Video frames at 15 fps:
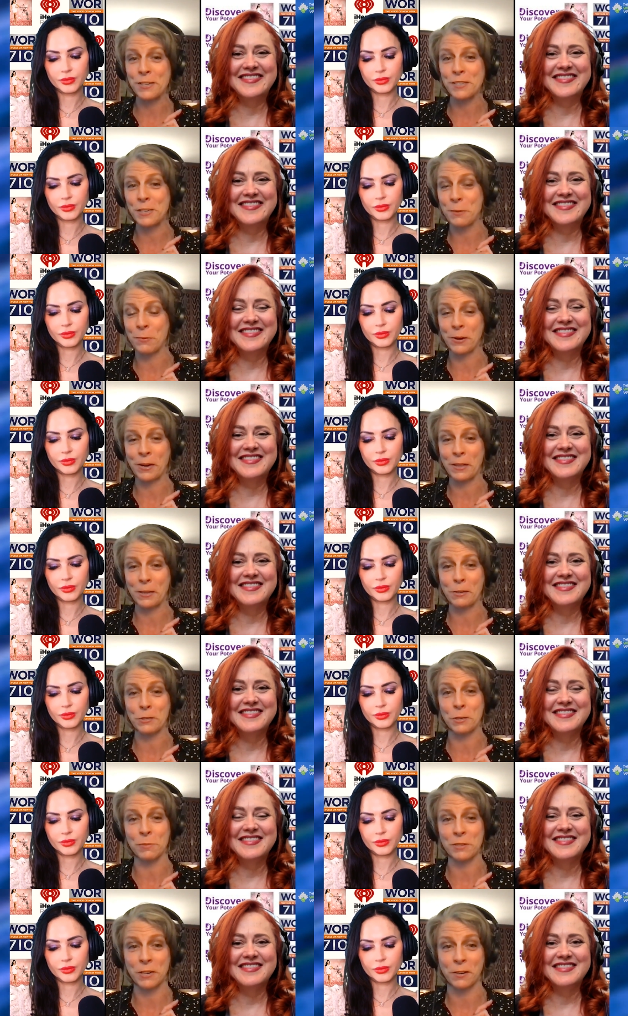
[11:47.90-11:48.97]
Speaker 1: teamwork, and
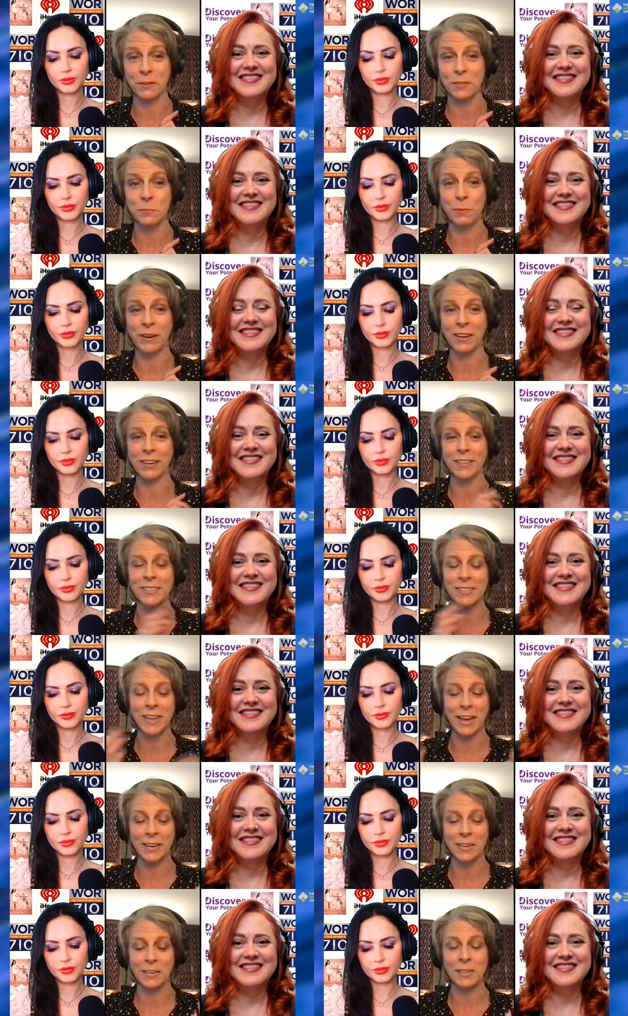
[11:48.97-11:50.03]
leadership skills because
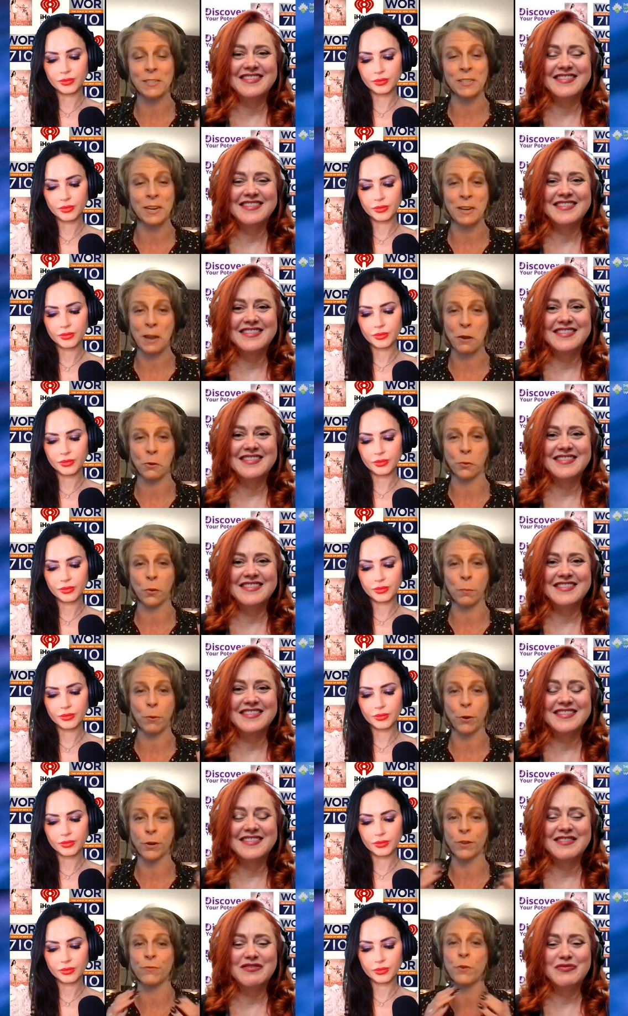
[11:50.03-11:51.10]
that is an integral
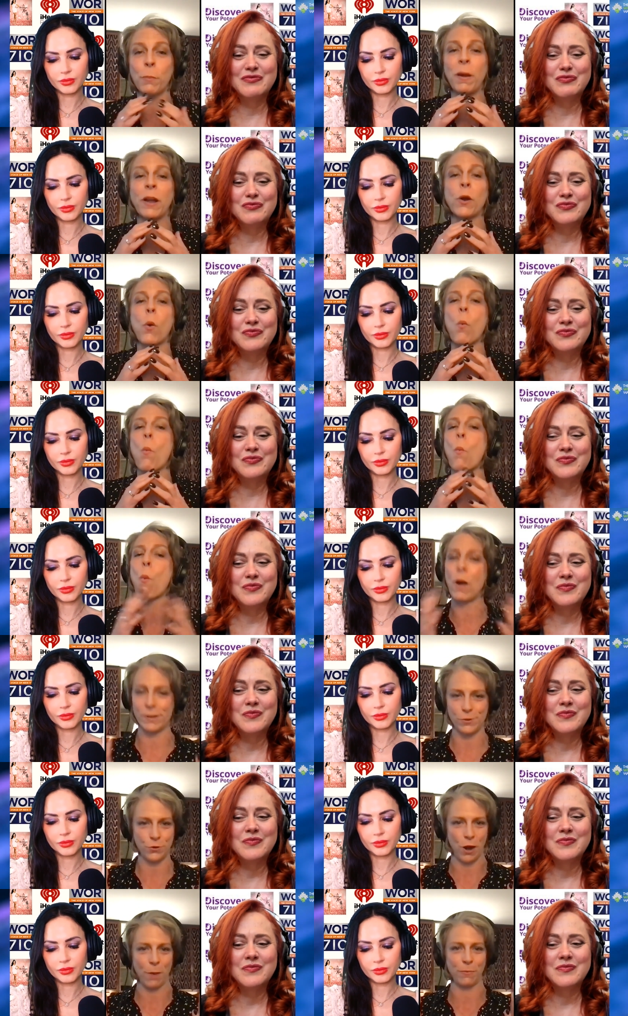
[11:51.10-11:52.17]
part of no matter what
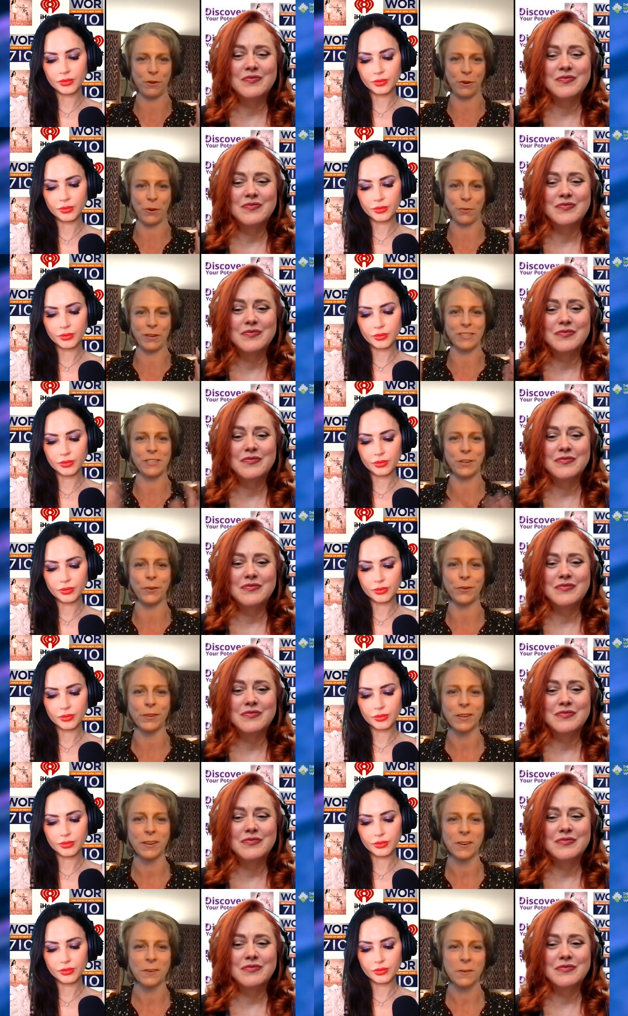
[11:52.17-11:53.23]
job you go into.
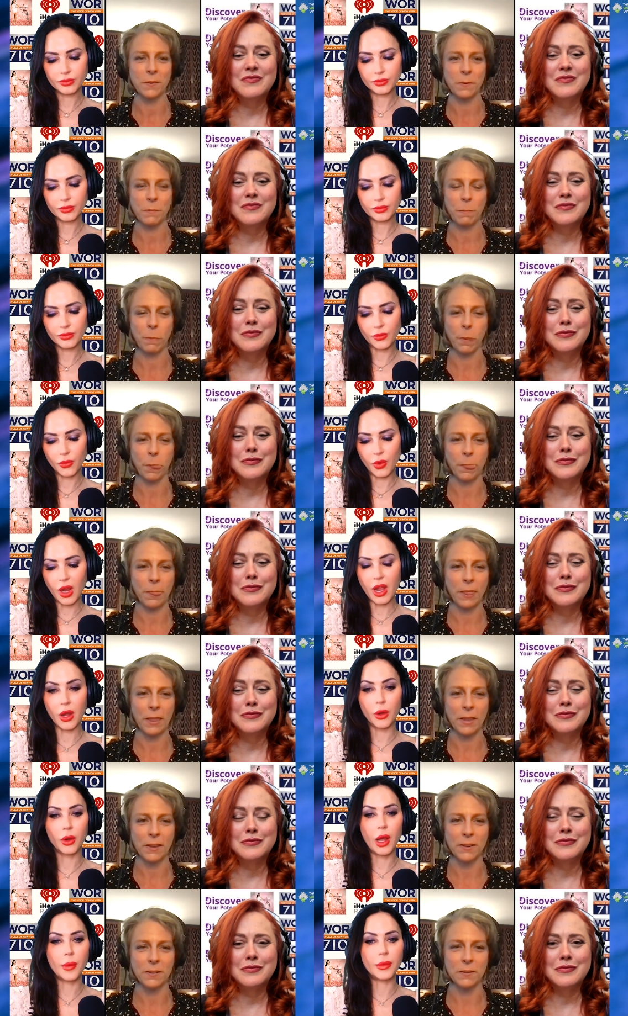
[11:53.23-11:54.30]

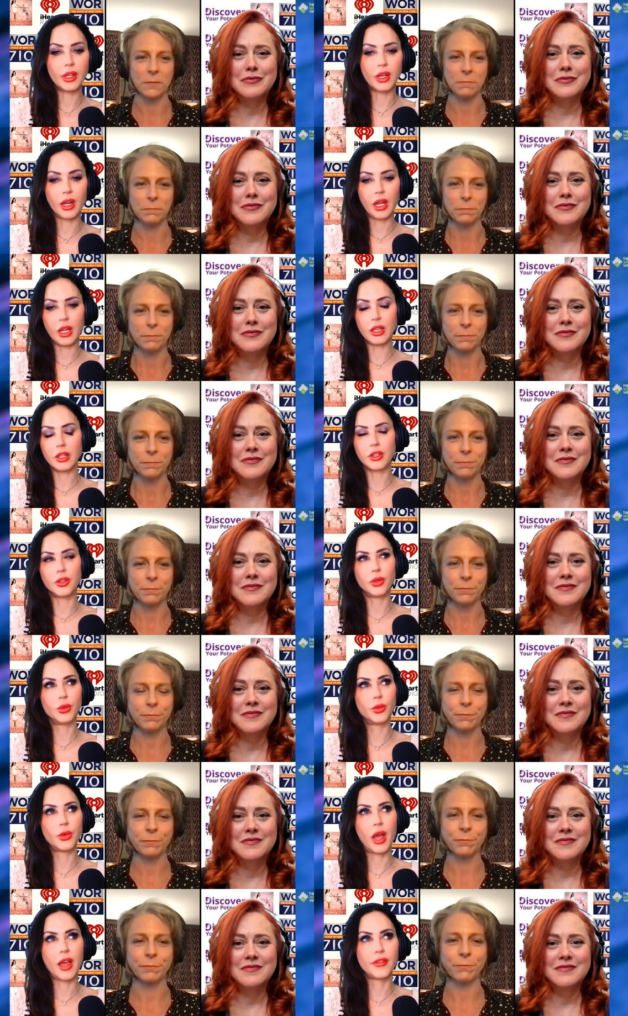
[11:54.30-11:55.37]
Speaker 2: Wow. I mean,
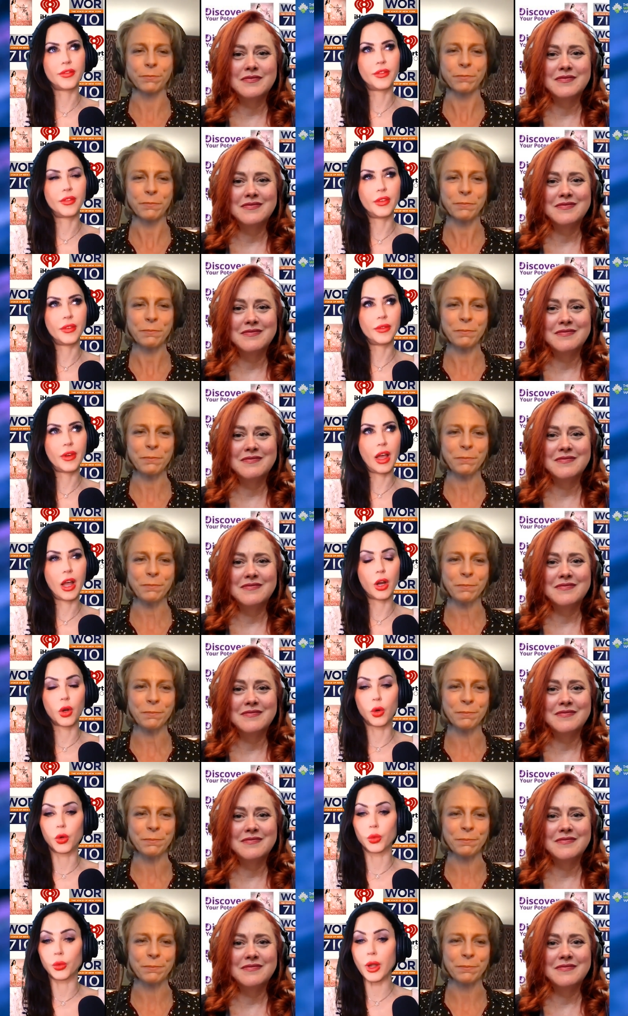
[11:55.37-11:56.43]
you have a
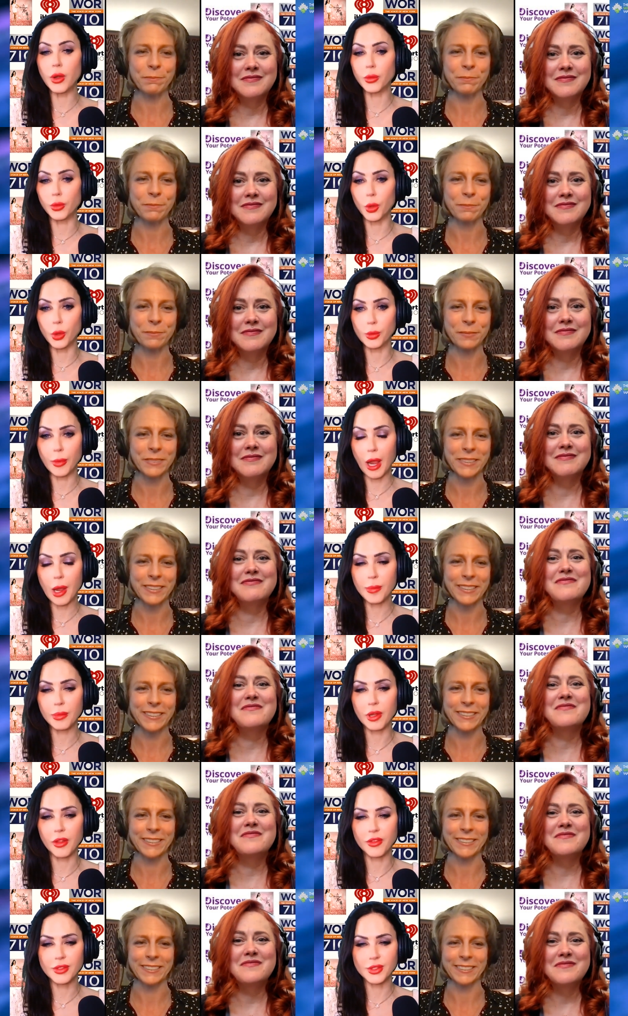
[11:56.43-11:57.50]
great roadmap,
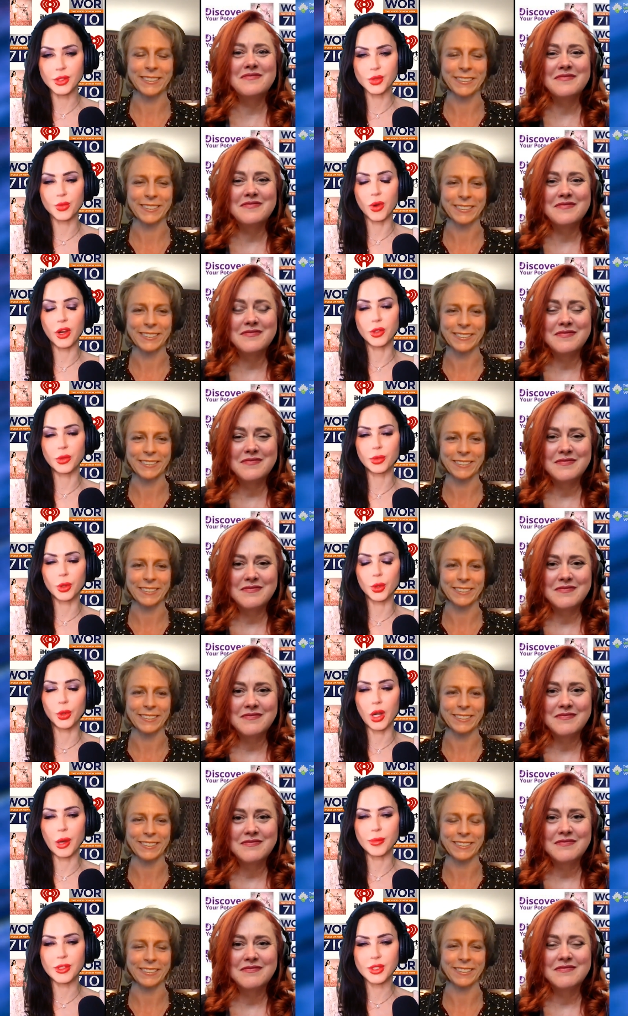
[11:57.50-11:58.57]
and this is why your
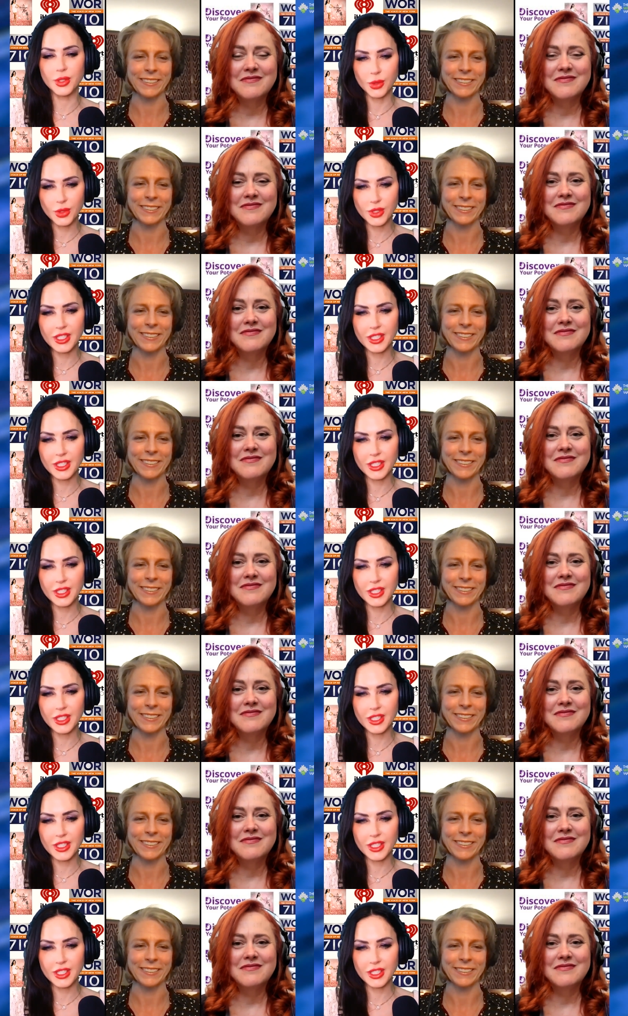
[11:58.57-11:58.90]
program is so